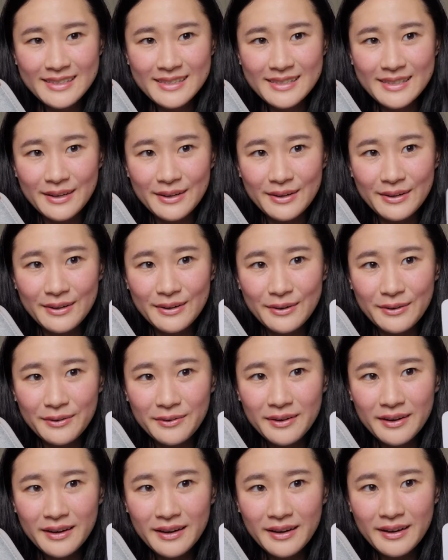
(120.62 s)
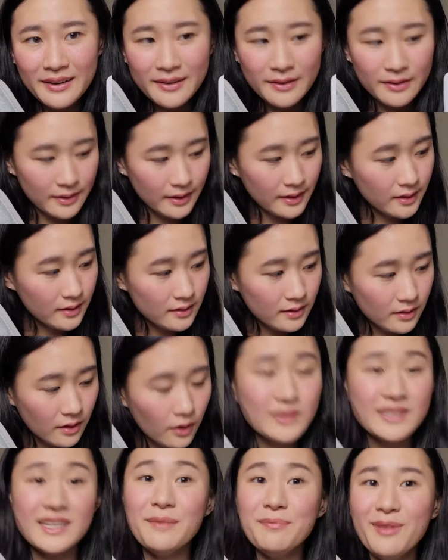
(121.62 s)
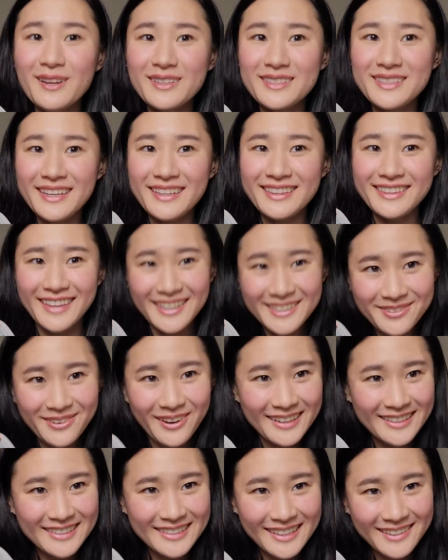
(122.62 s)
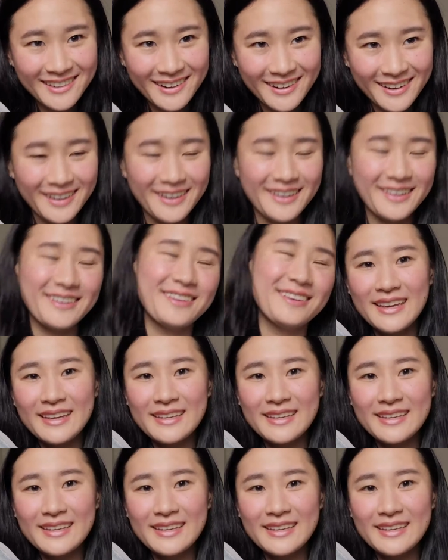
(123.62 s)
So, oh, it's not plugged in. That's why it's not turning on.